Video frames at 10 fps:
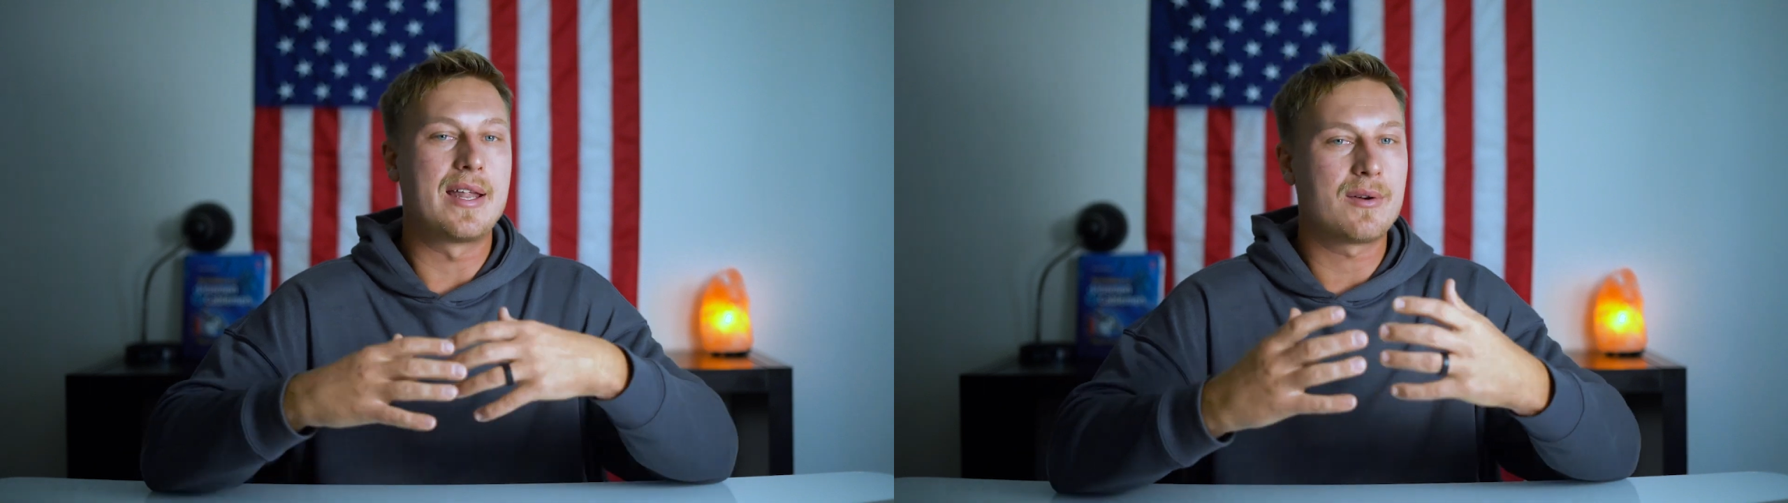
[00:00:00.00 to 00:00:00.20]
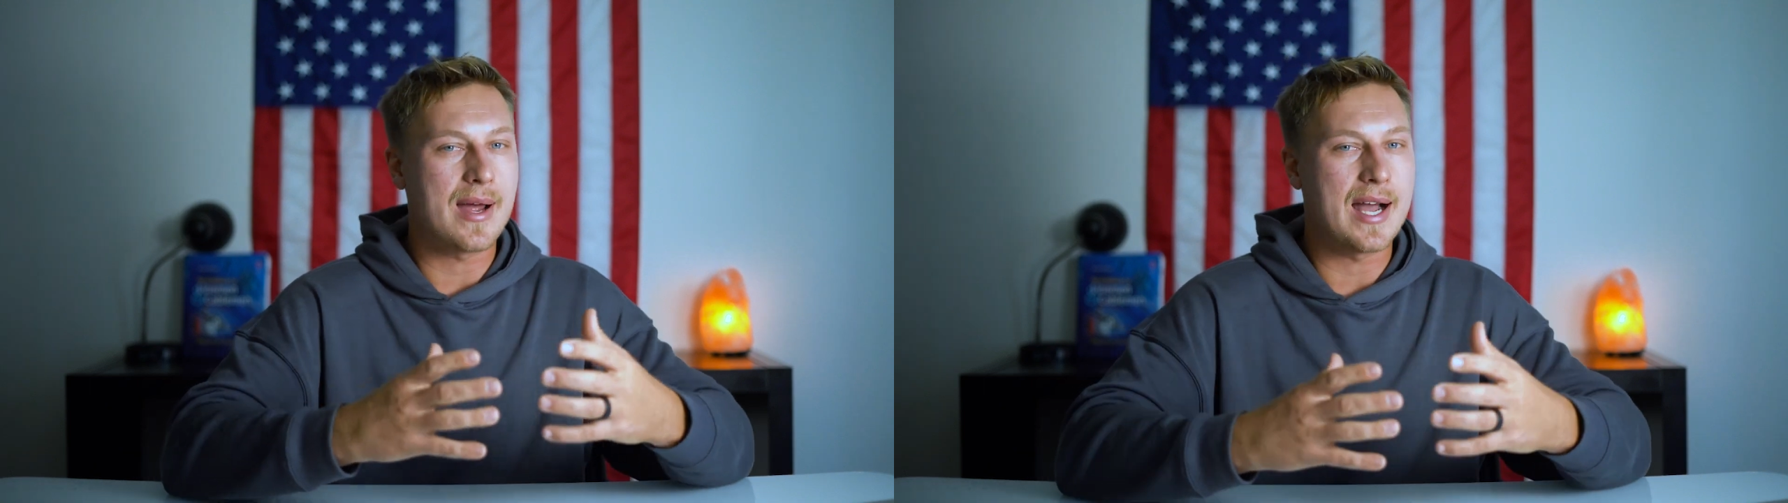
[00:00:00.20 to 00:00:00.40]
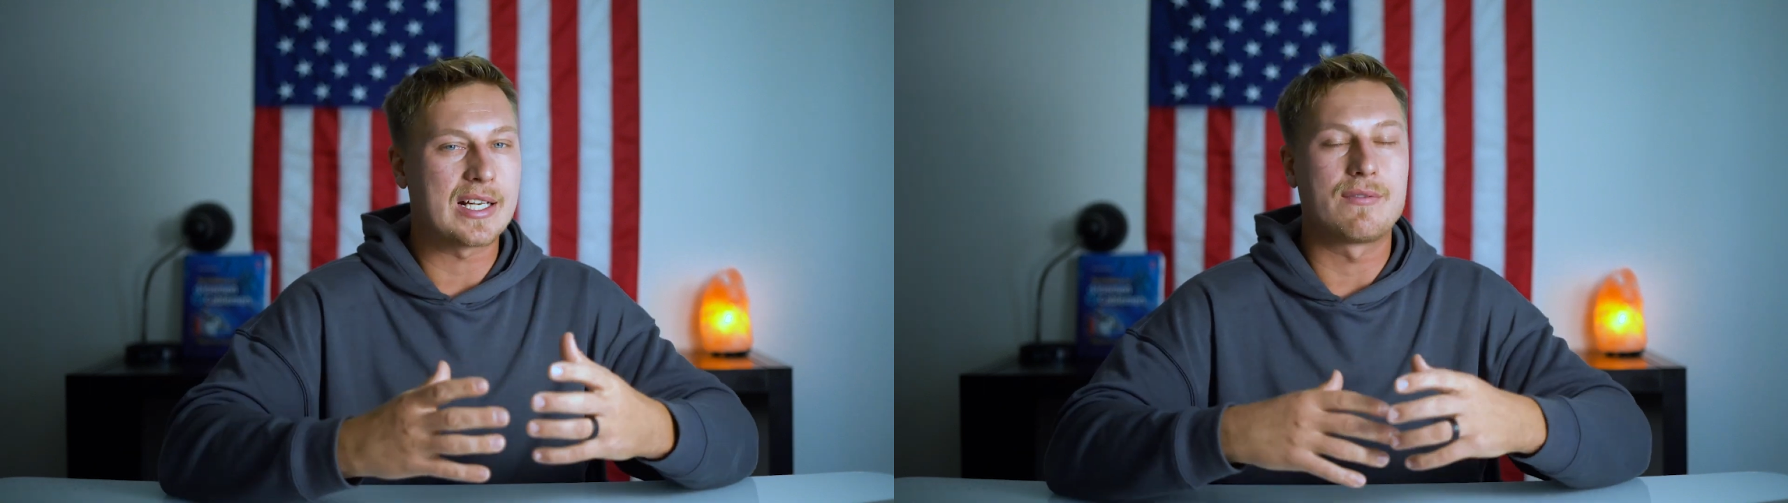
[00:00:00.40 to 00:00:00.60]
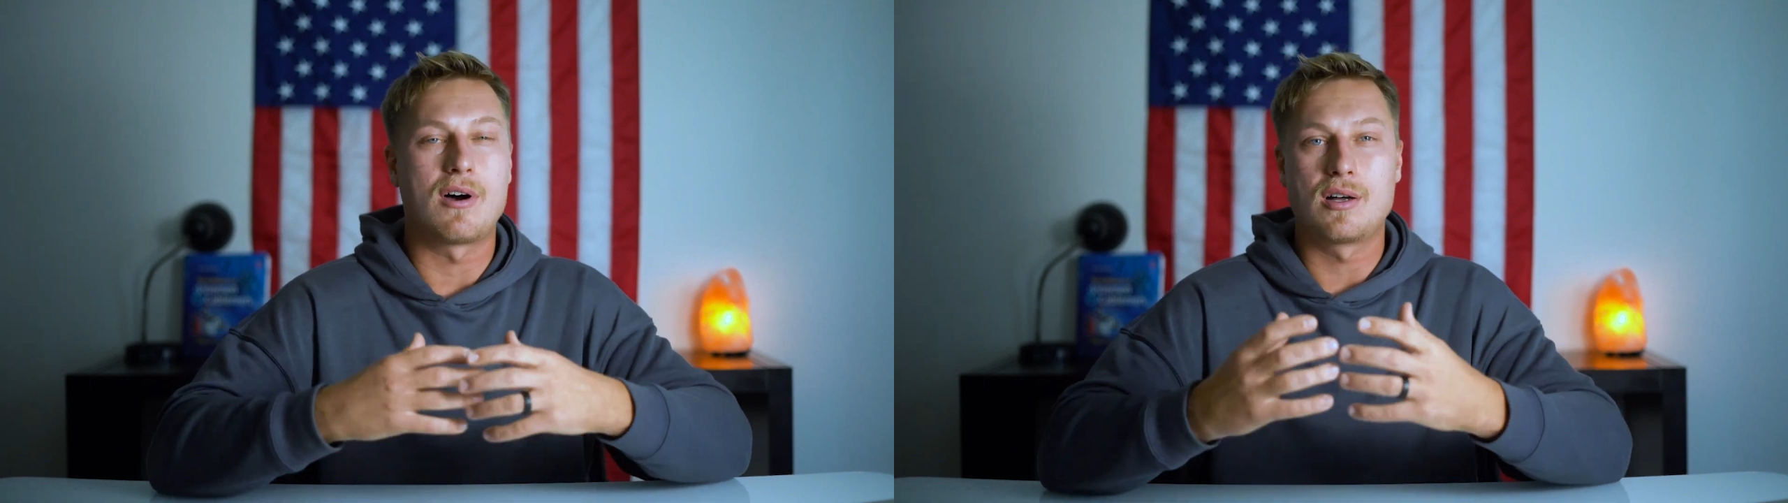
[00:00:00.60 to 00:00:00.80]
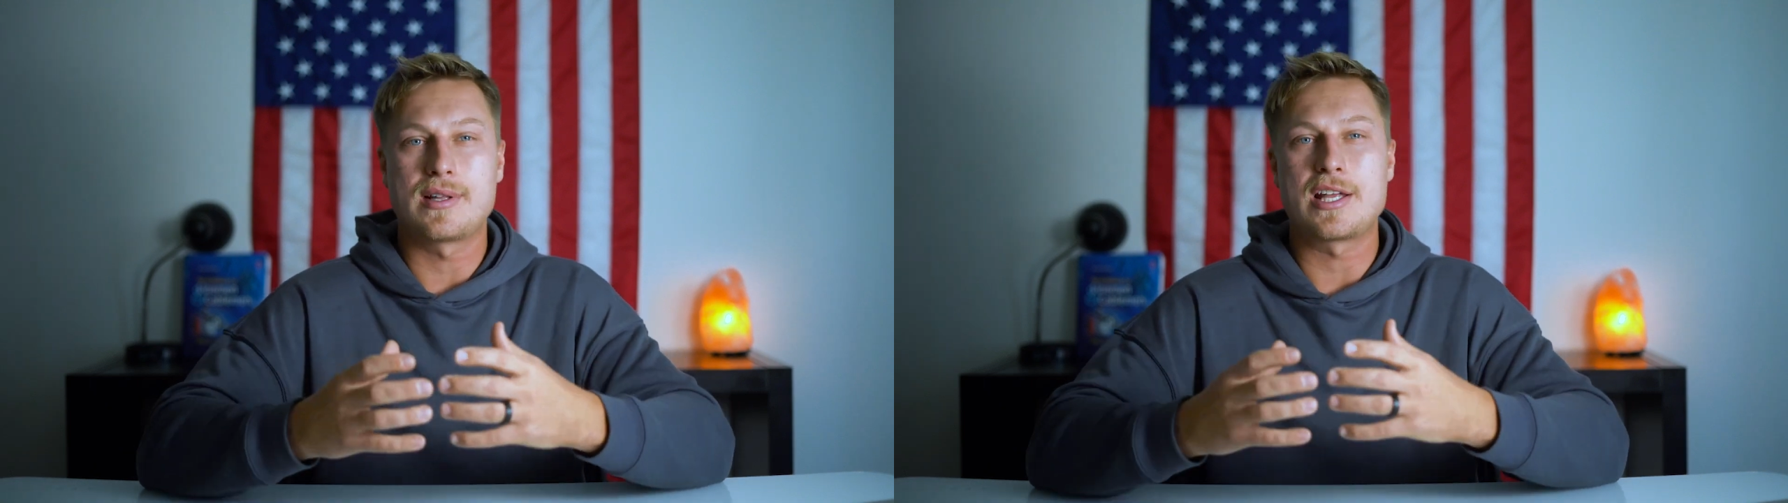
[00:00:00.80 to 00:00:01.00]

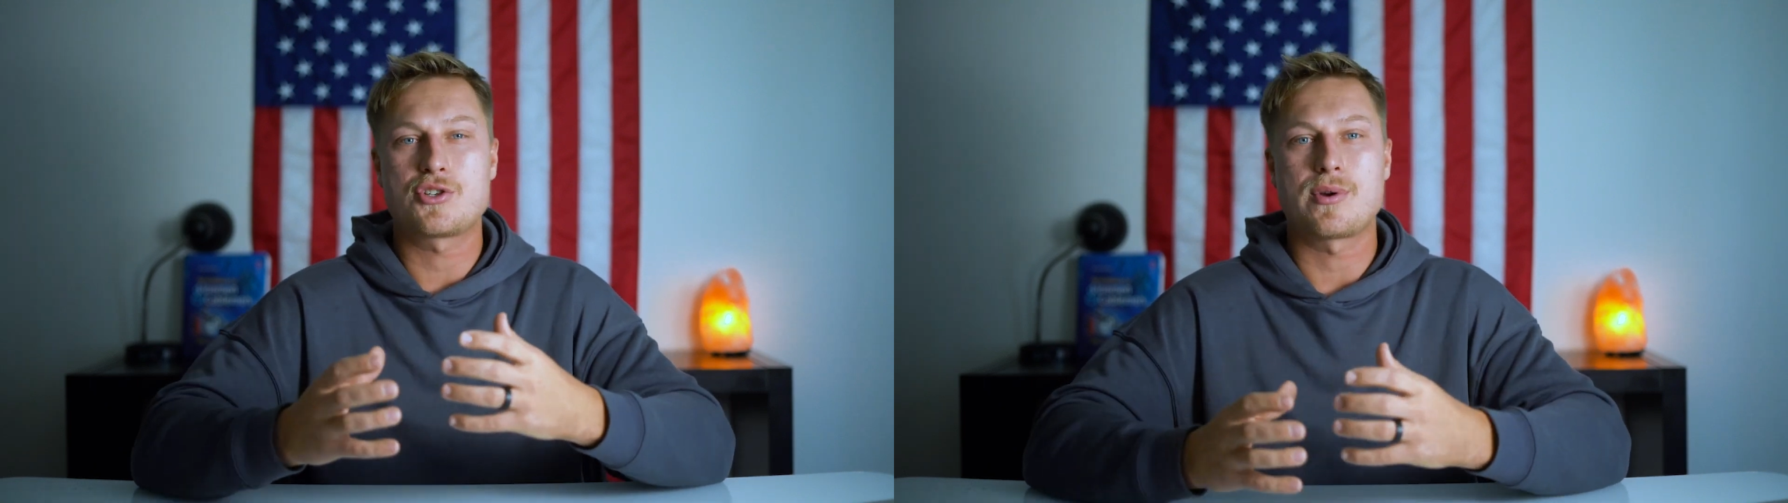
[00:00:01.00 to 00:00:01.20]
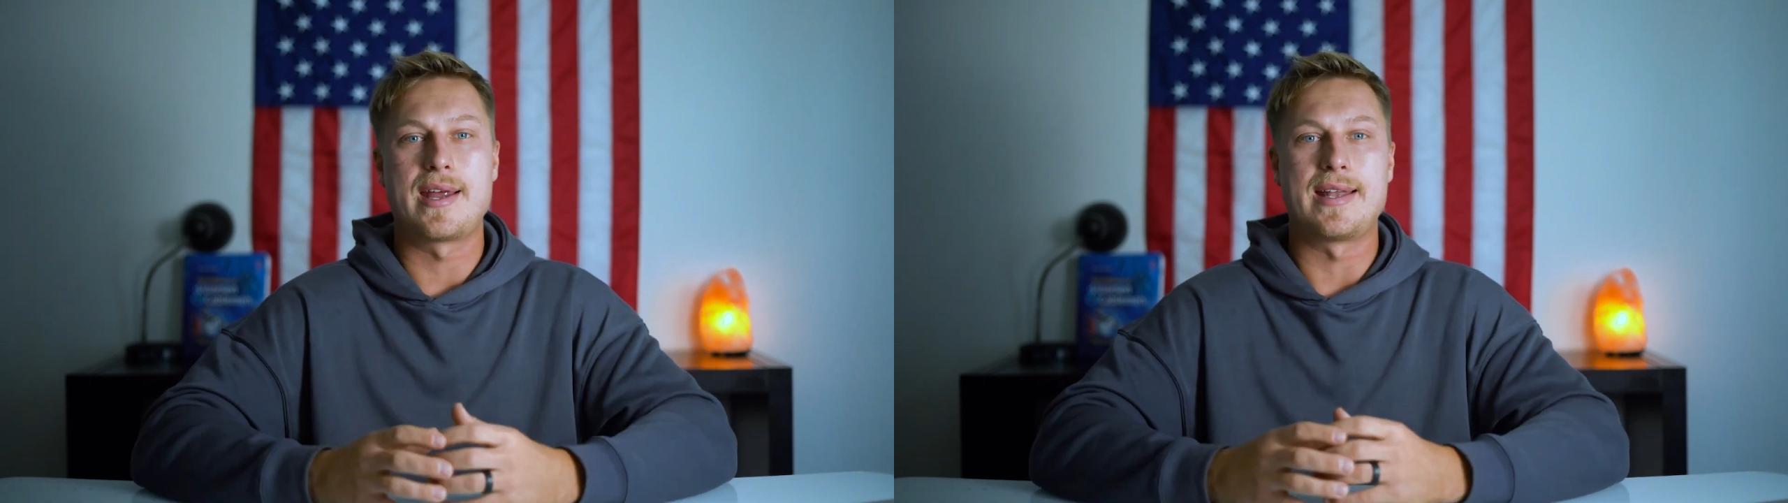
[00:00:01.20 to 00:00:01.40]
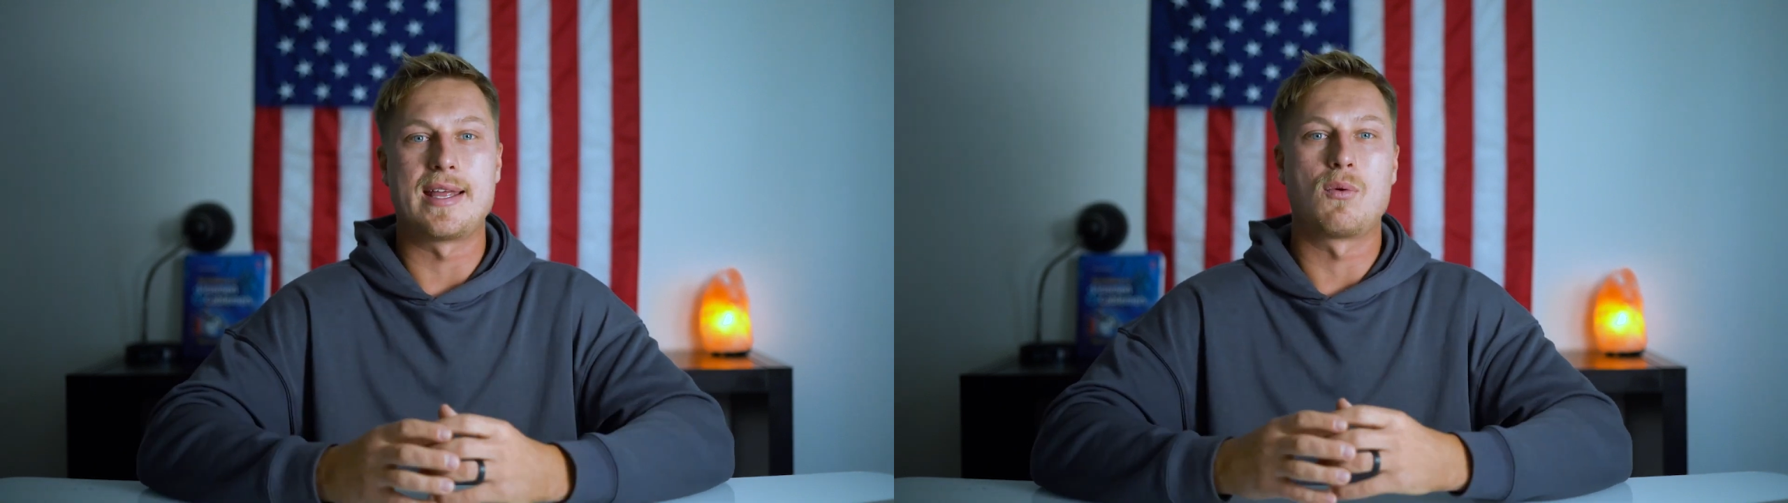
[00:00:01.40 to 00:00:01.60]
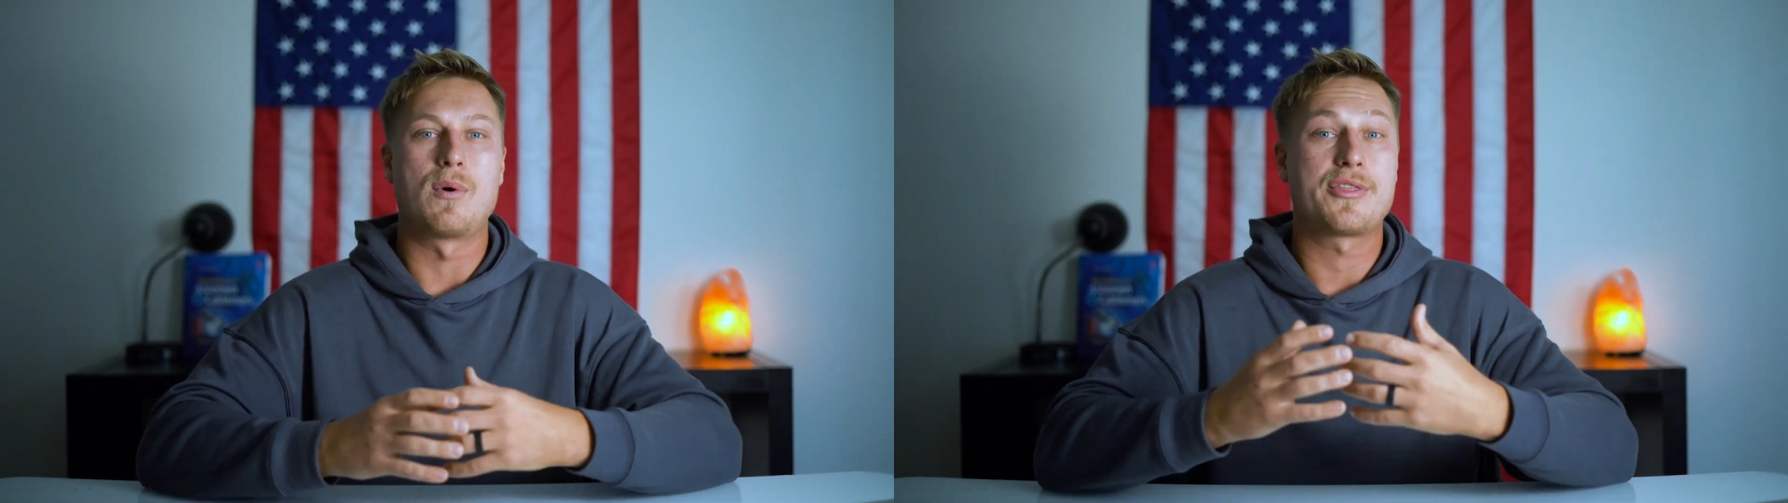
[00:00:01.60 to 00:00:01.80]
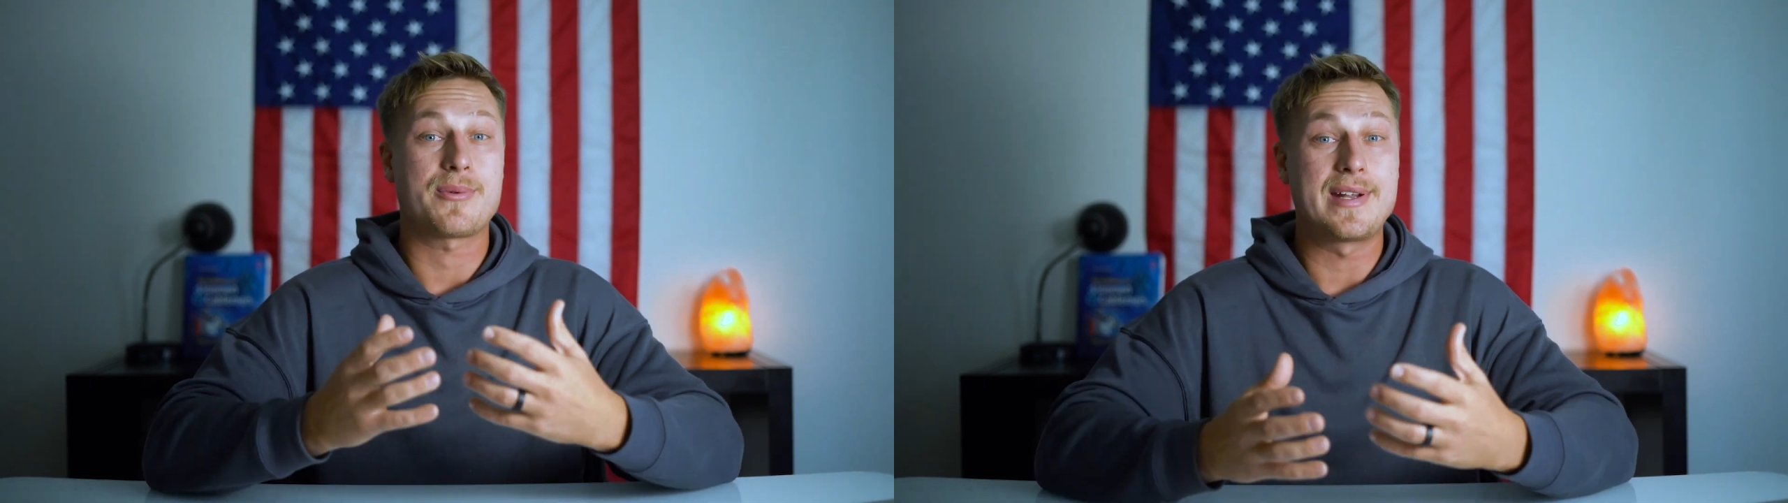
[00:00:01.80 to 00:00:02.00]
interactive online training with